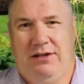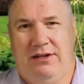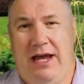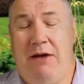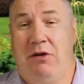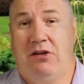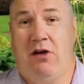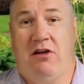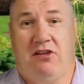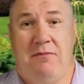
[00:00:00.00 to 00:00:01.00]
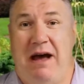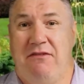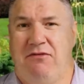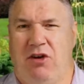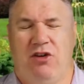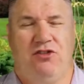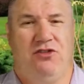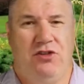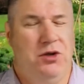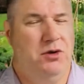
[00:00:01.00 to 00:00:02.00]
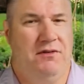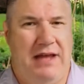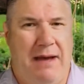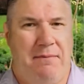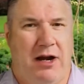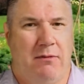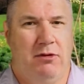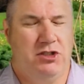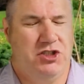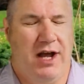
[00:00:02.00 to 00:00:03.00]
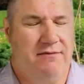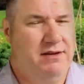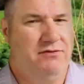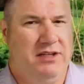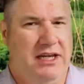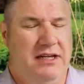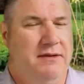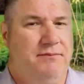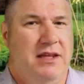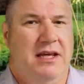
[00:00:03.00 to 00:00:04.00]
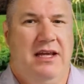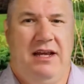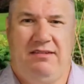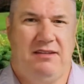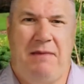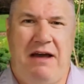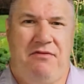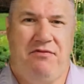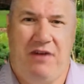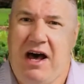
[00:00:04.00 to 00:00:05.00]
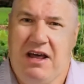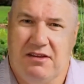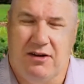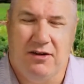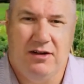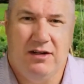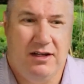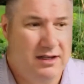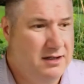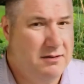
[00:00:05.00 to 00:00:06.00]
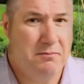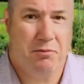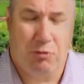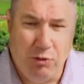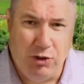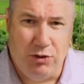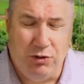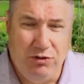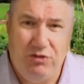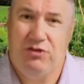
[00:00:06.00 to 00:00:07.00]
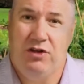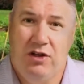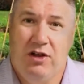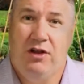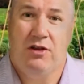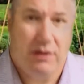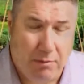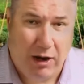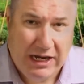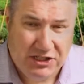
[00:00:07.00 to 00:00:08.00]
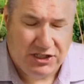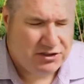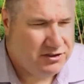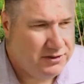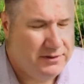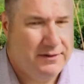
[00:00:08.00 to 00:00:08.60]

Today I want to talk to you about verse 2 of that parable in John 15. He says, my Father prunes the branches.